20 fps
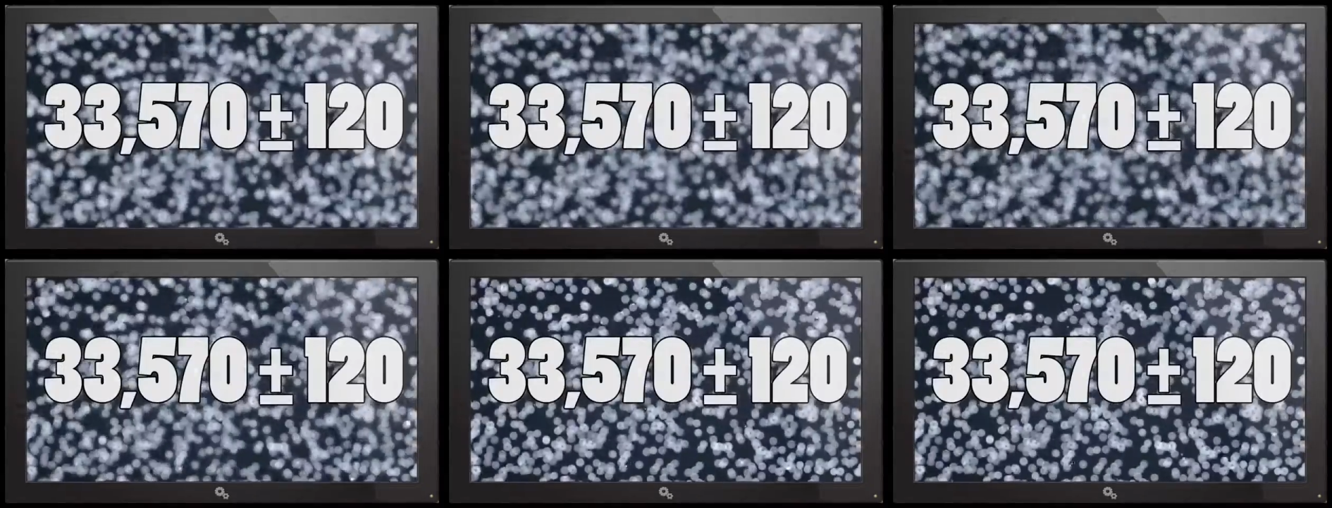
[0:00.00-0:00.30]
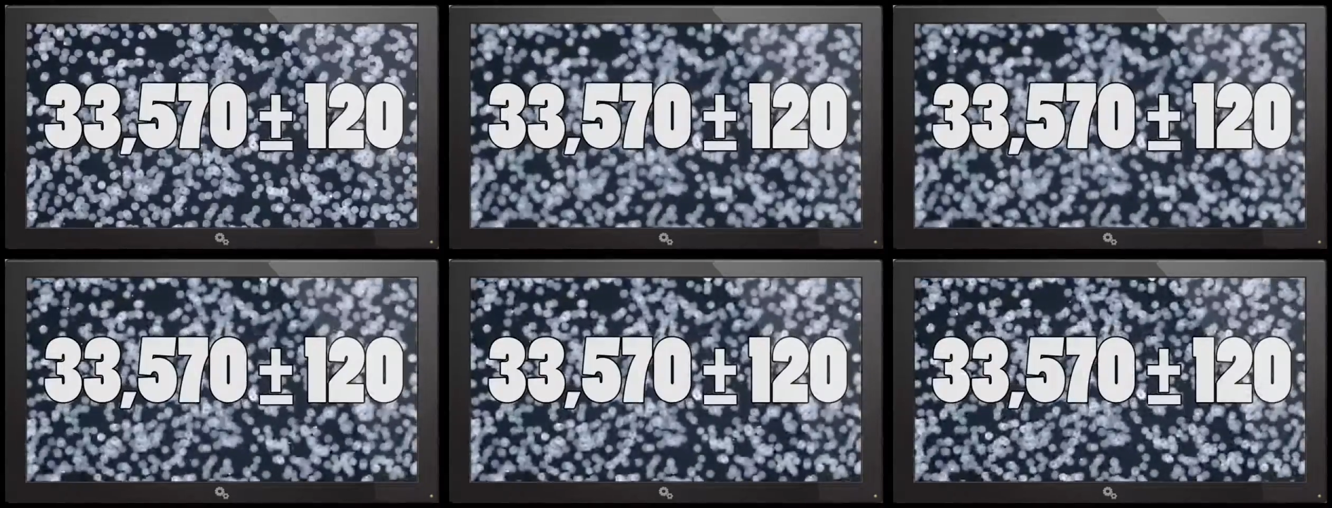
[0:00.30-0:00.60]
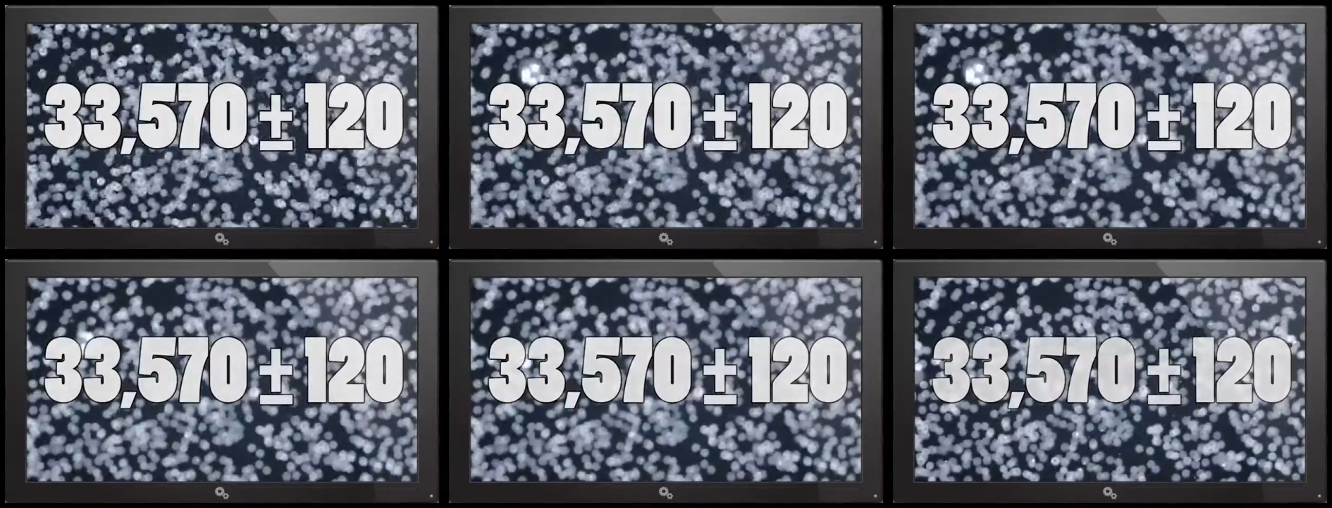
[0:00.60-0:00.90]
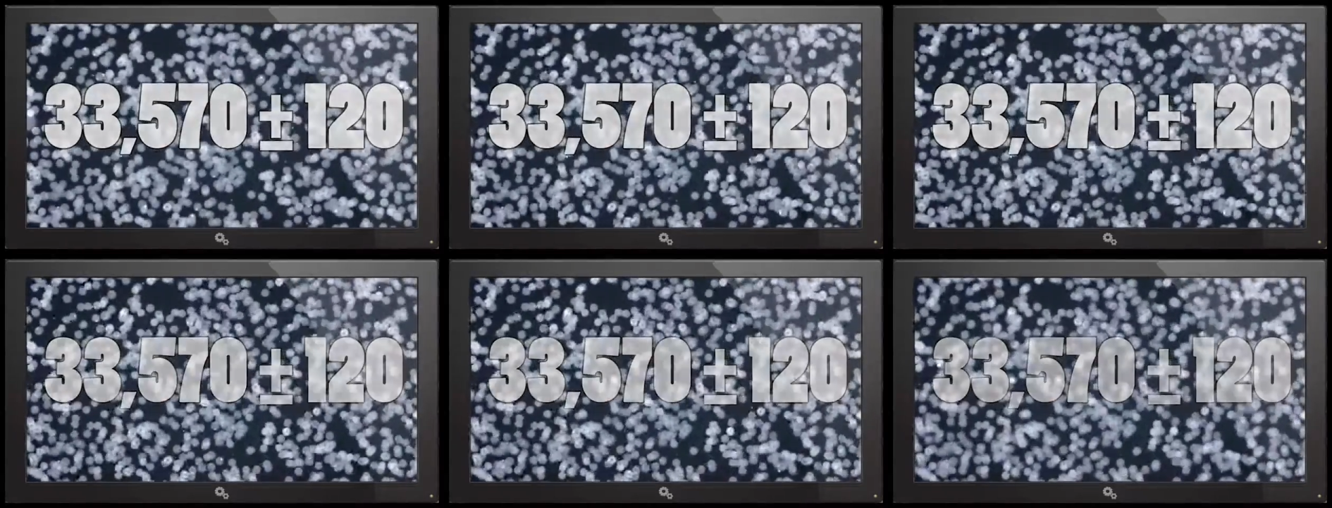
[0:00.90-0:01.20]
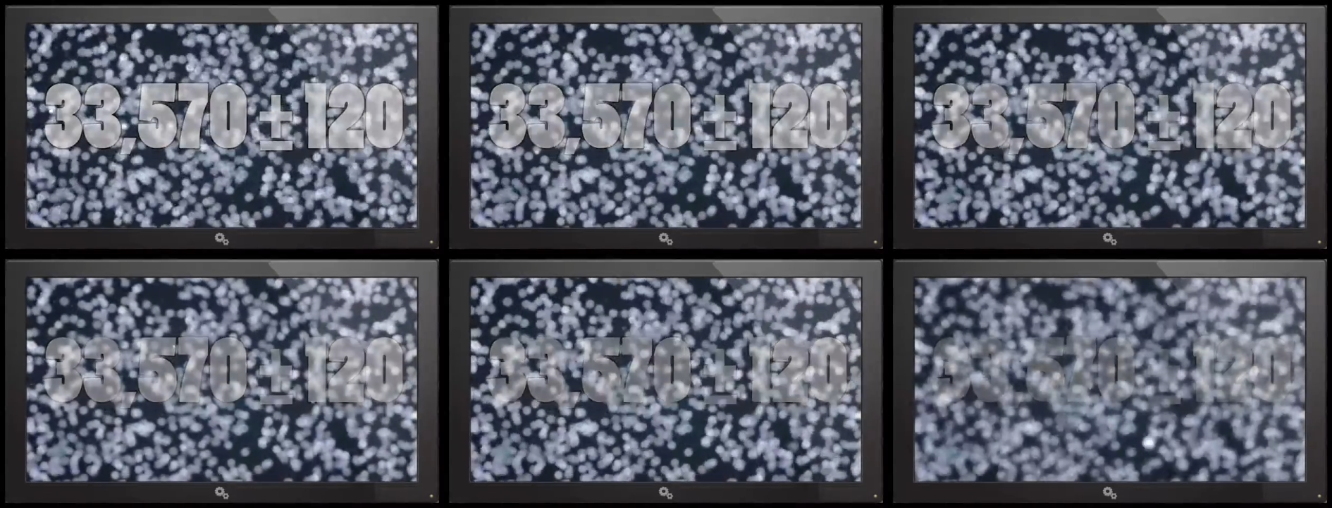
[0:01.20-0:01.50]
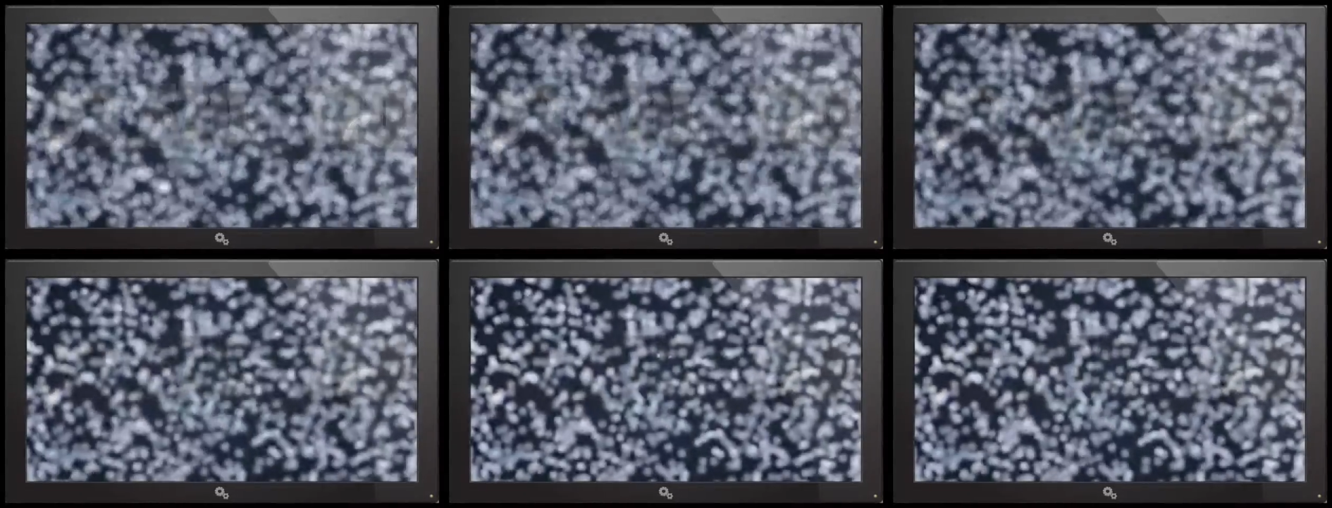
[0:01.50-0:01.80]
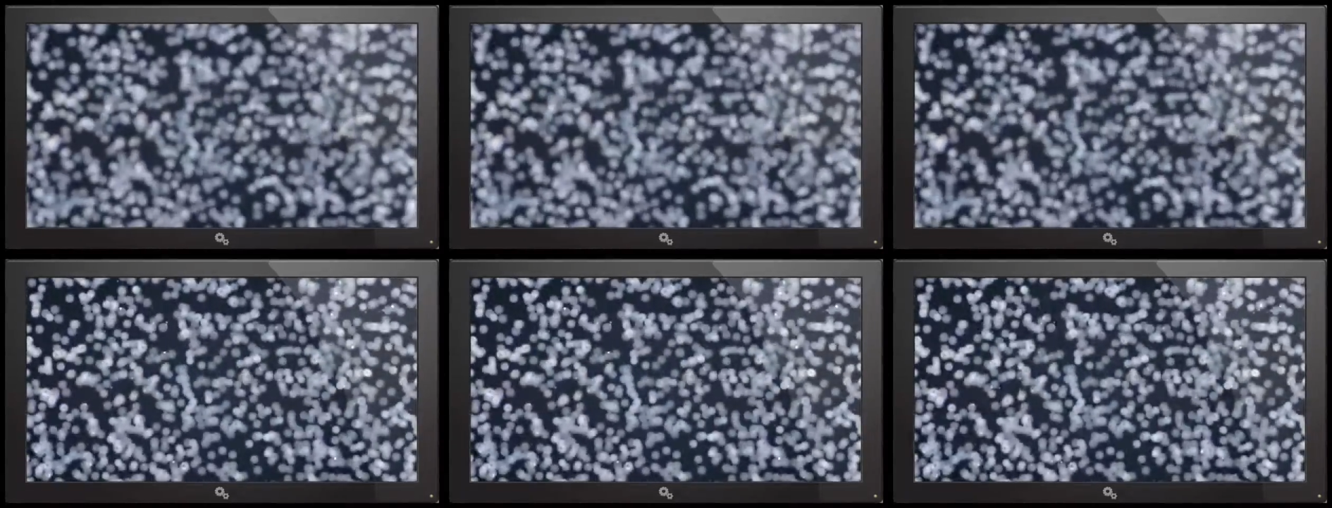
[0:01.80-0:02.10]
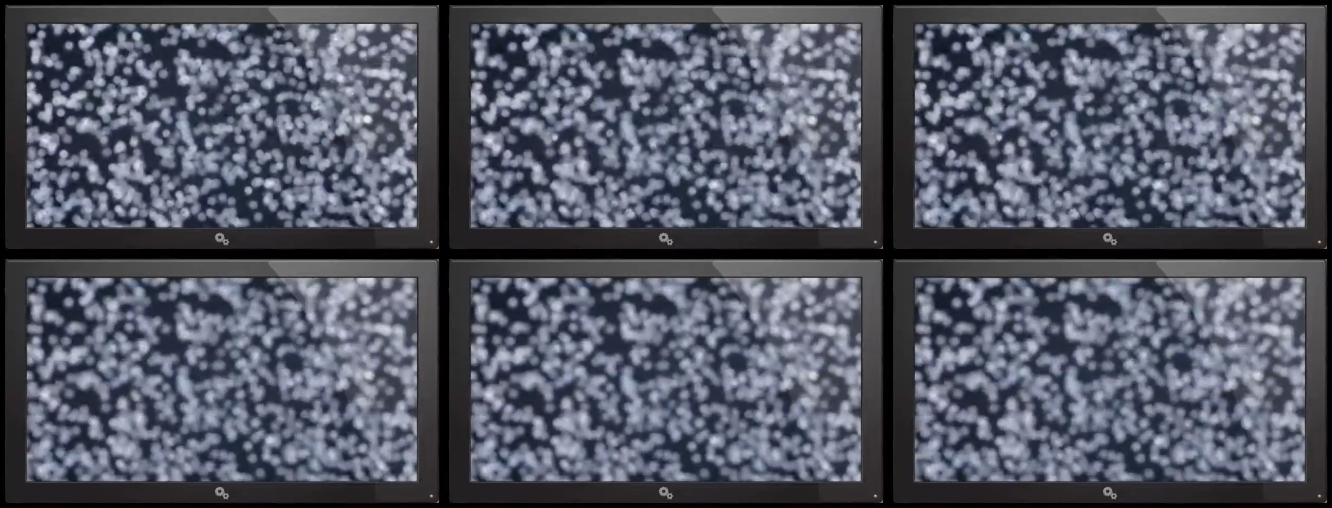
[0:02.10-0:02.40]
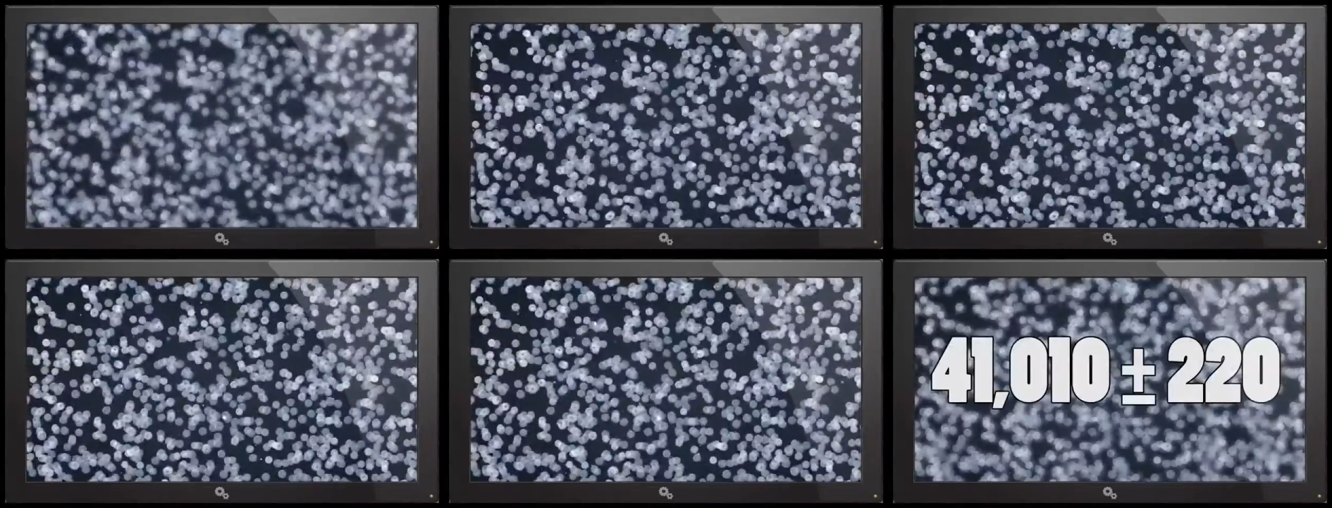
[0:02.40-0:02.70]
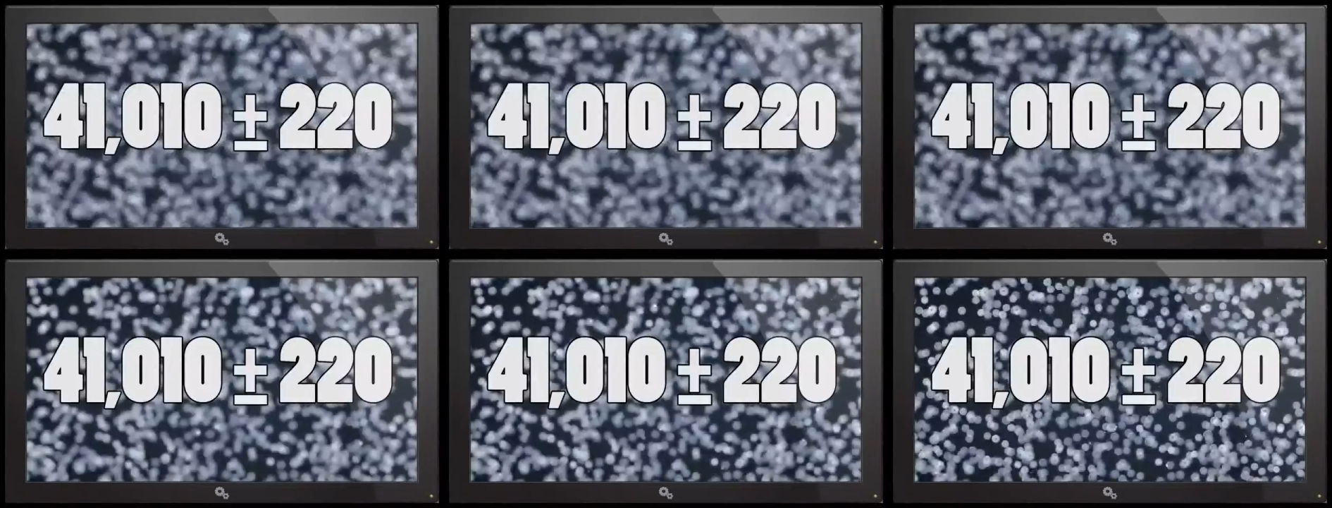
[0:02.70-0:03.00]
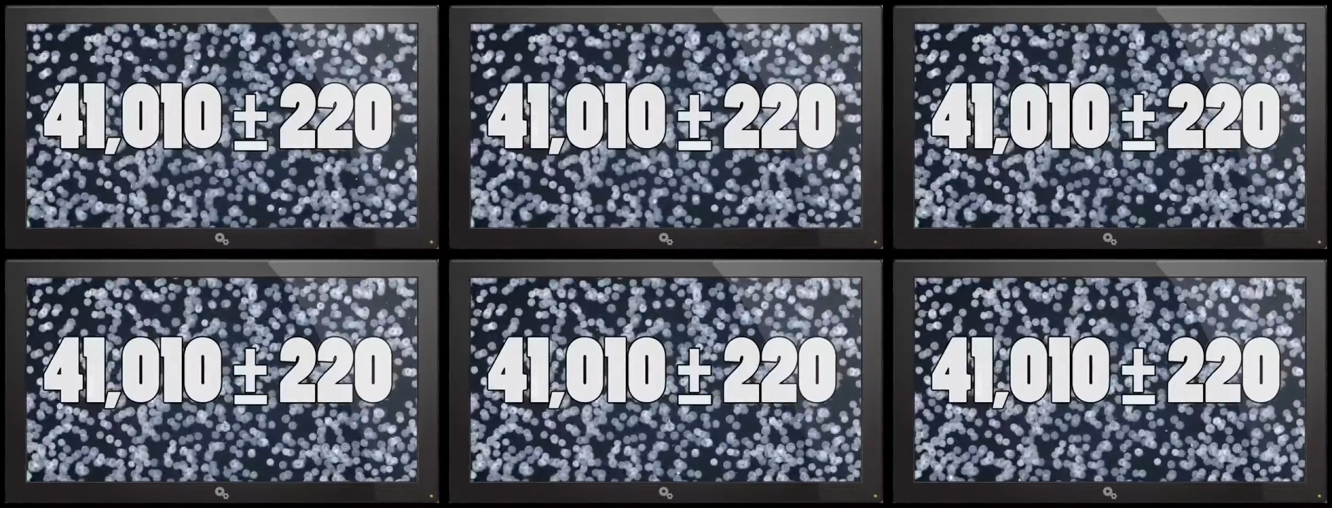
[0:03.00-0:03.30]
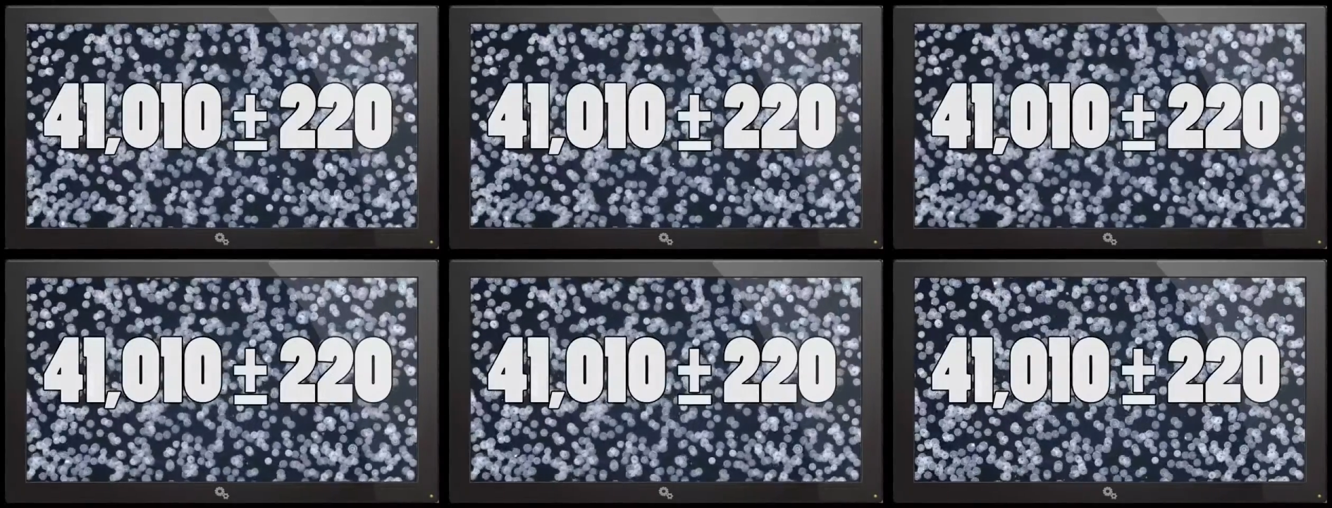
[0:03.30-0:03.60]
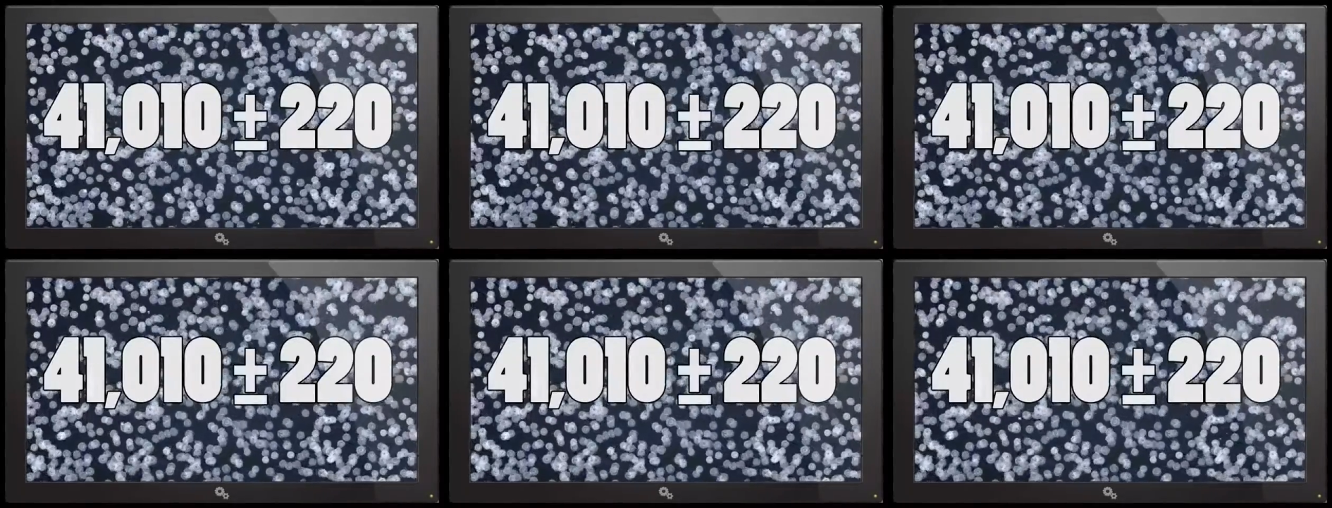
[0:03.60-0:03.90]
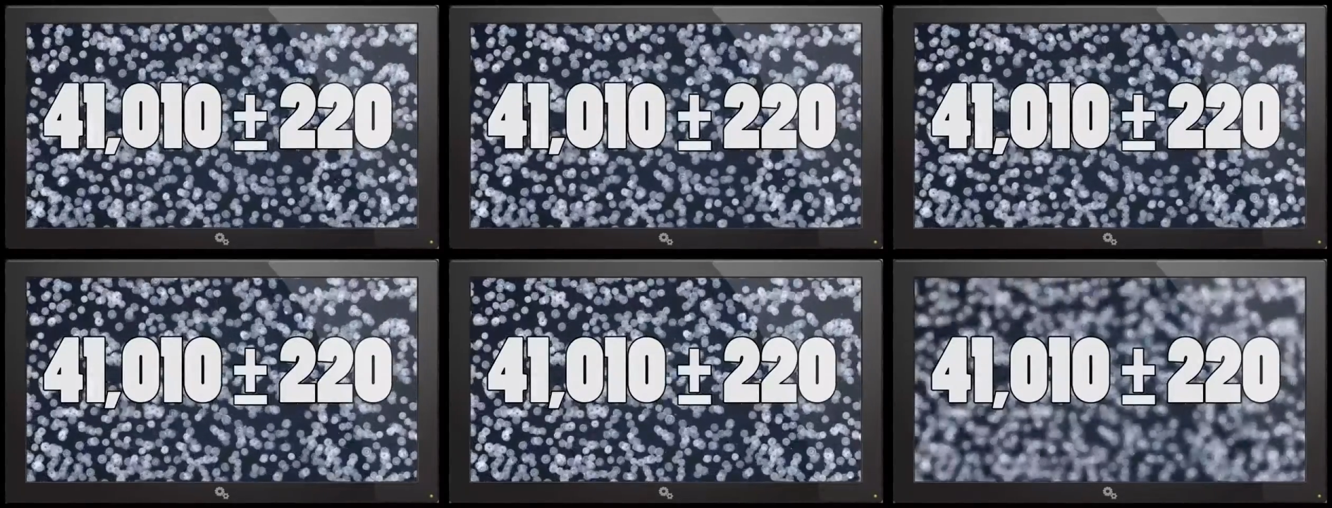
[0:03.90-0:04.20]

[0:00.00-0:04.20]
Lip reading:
No face is visible, so there are no lips to read.